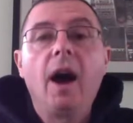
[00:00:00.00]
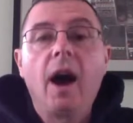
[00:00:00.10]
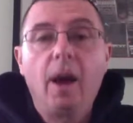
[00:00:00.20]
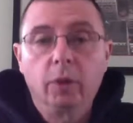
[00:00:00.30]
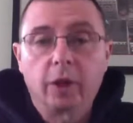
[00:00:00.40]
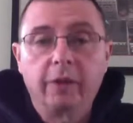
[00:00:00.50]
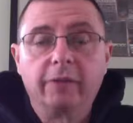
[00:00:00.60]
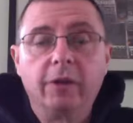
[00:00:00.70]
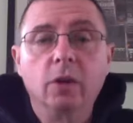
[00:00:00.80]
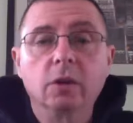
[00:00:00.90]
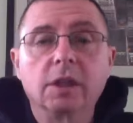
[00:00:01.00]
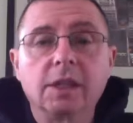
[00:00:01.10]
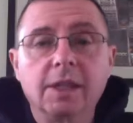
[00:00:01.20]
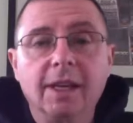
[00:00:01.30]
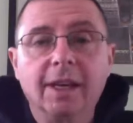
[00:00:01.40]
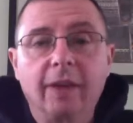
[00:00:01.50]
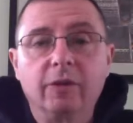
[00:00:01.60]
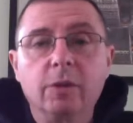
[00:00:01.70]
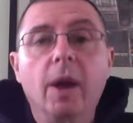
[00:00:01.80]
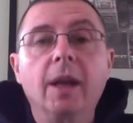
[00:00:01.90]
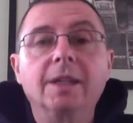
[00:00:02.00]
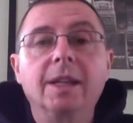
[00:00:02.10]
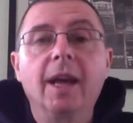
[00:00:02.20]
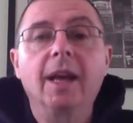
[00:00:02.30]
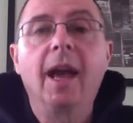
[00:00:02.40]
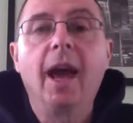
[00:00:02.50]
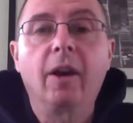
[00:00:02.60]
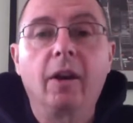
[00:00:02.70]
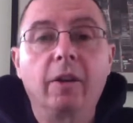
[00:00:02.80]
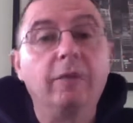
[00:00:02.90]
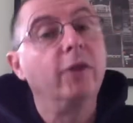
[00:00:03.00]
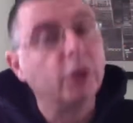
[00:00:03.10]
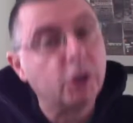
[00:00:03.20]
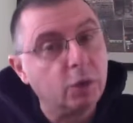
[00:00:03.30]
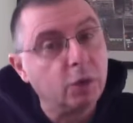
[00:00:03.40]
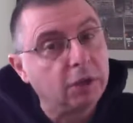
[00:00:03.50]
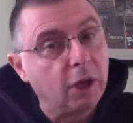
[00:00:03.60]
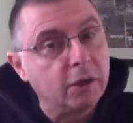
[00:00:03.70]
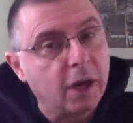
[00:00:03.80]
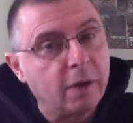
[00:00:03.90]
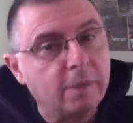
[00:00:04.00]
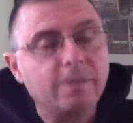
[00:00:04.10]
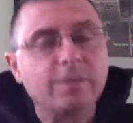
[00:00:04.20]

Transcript: I'm looking forward to seeing everybody today at our virtual dojo.